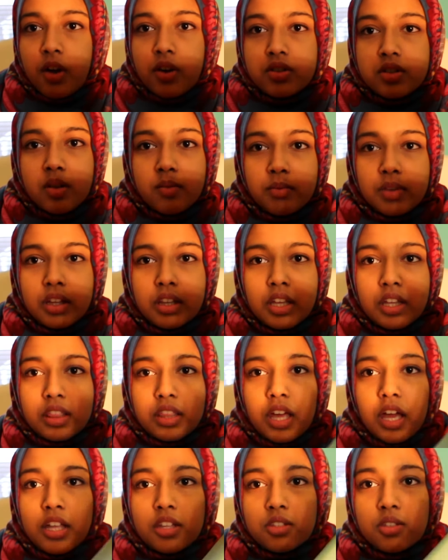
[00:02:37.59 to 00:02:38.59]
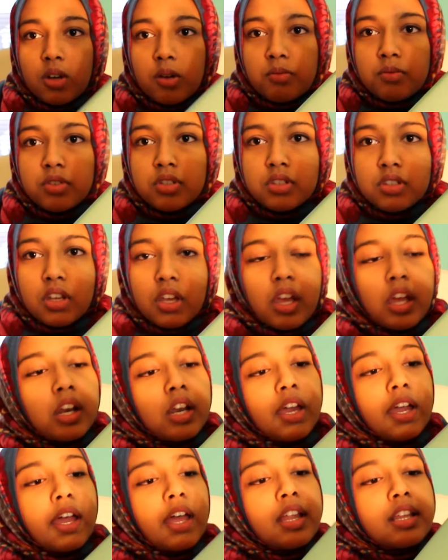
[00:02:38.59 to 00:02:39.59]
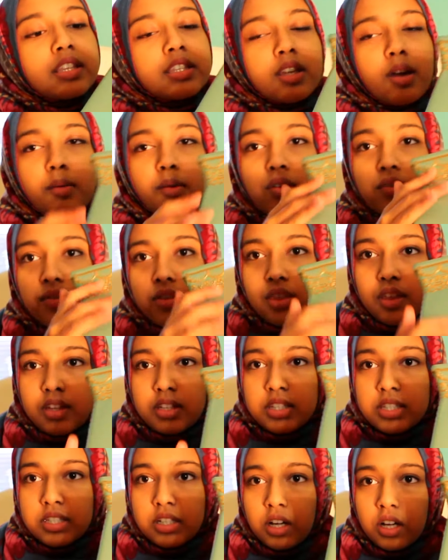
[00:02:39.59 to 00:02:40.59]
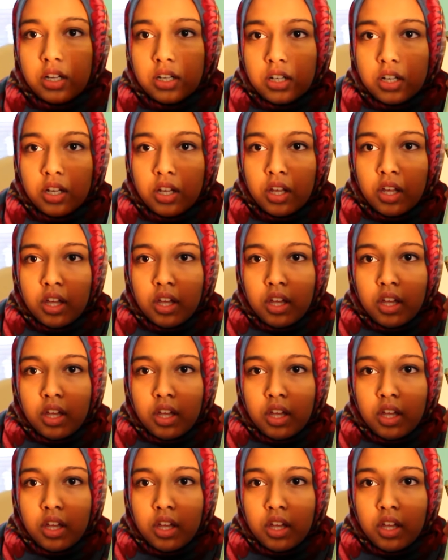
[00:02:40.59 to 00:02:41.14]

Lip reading: or something like that, so and I had some of this done,